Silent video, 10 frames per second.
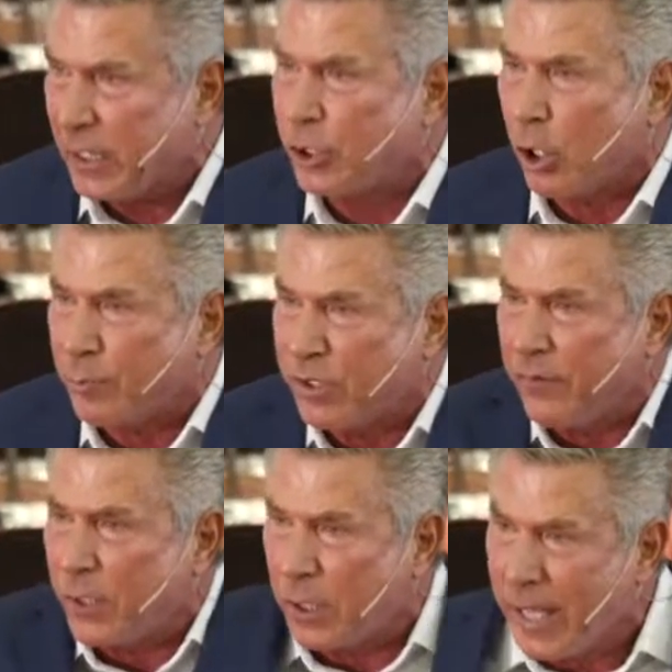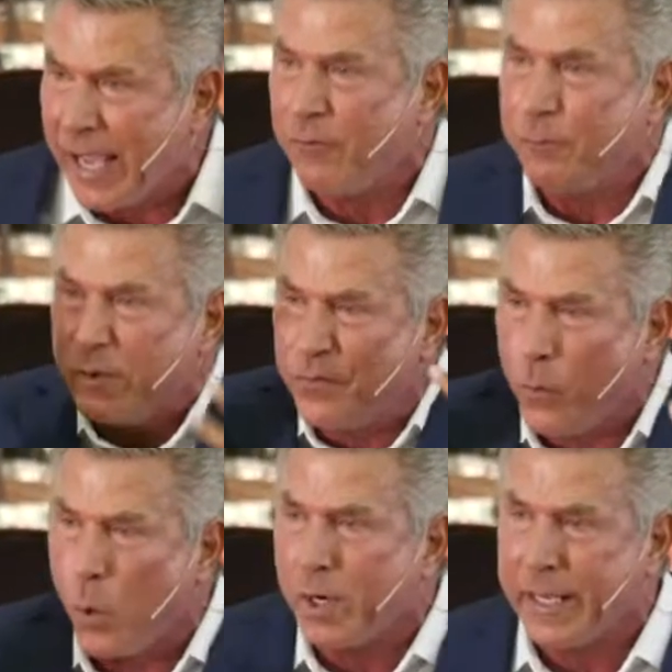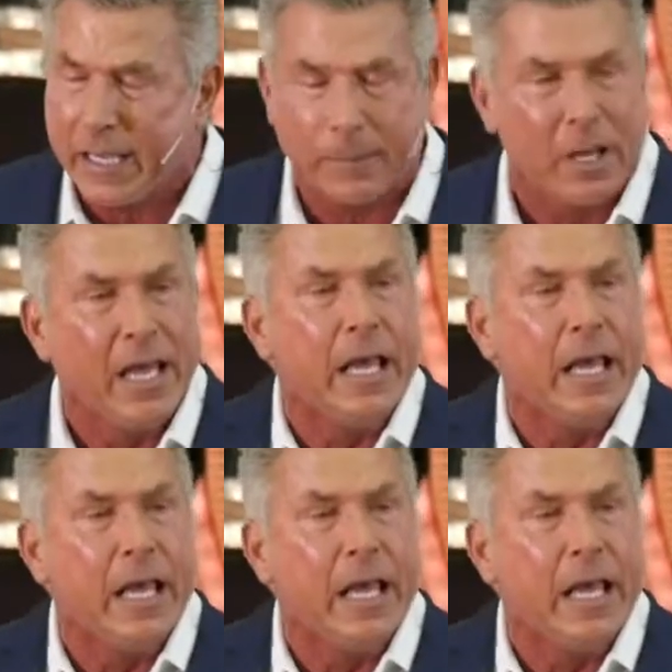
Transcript: in terms of their life before Him.